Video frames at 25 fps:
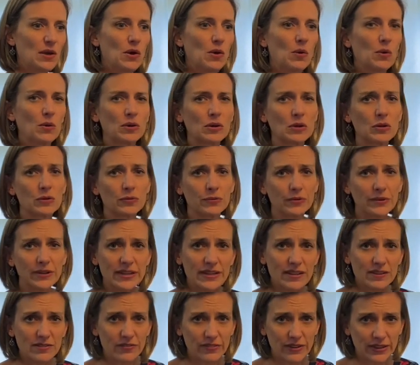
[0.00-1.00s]
or
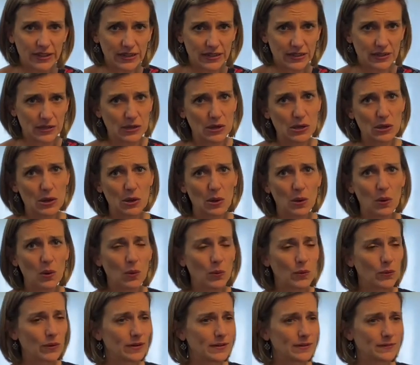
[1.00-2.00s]
grieving
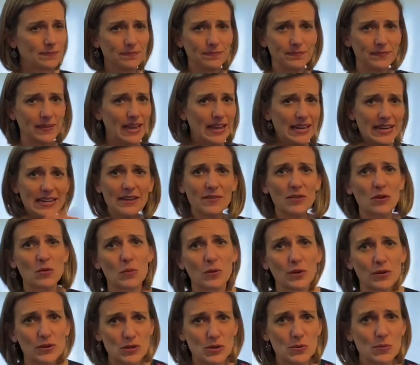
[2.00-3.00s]
or any other
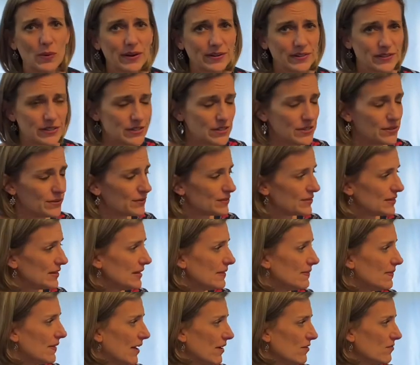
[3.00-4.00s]
word you want to use
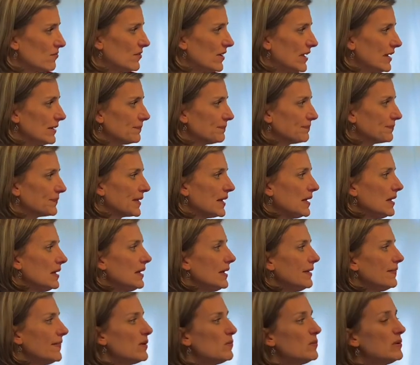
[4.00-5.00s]
in that vein.
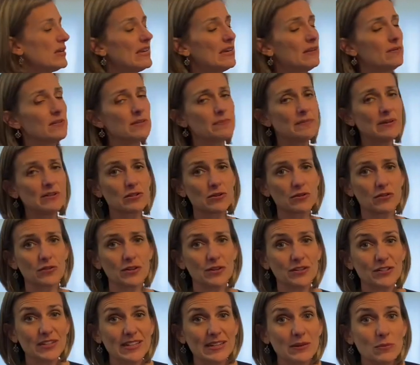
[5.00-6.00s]
Then we get to measure
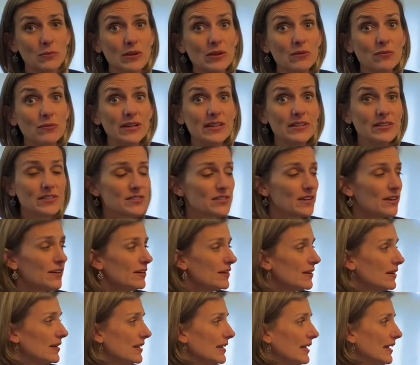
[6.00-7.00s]
13 and we restart
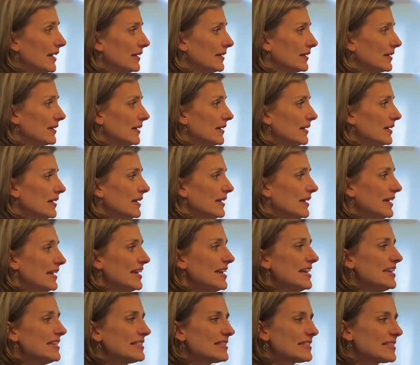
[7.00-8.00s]
it again.
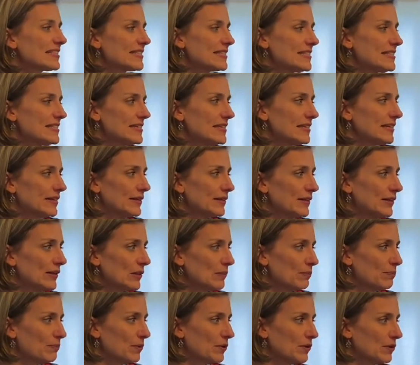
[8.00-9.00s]
It's
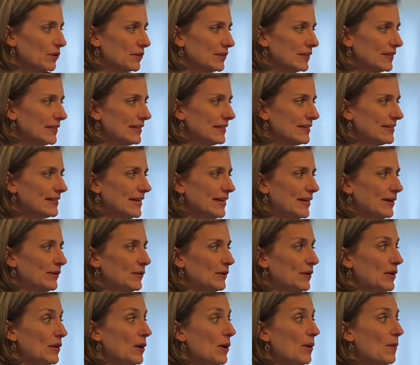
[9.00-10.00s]
still pulling down
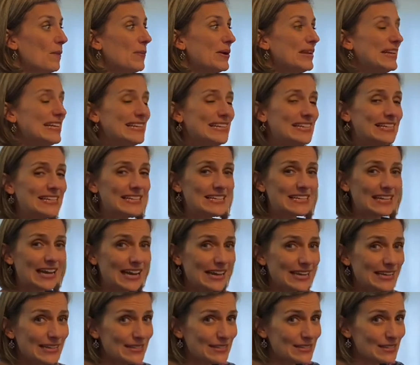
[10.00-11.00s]
but it
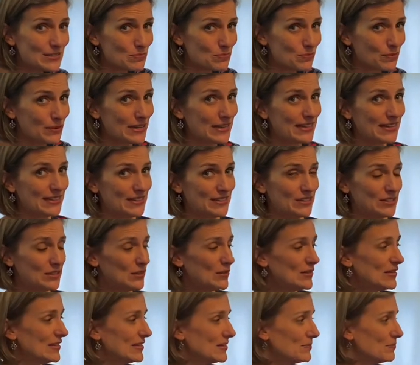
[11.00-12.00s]
does bring us to
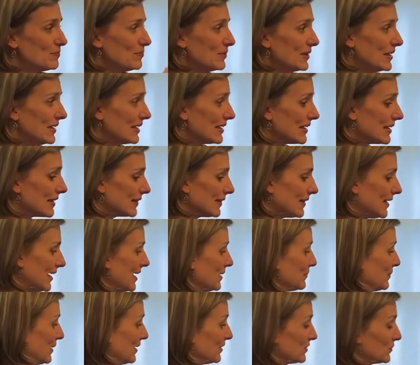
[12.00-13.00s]
this big
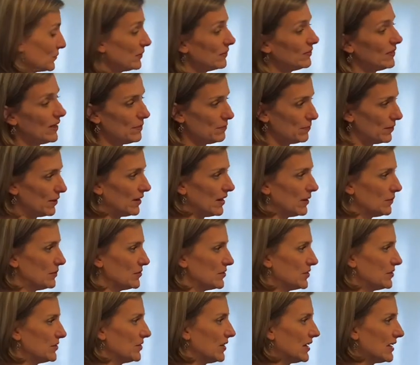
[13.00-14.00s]
climax with that part I was
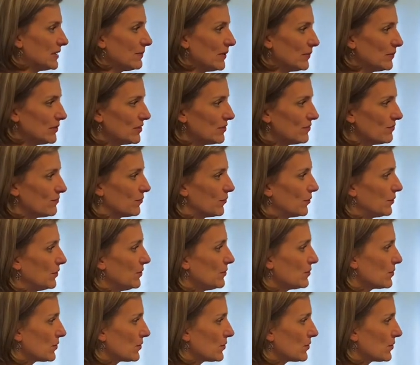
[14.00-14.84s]
just talking about with the four note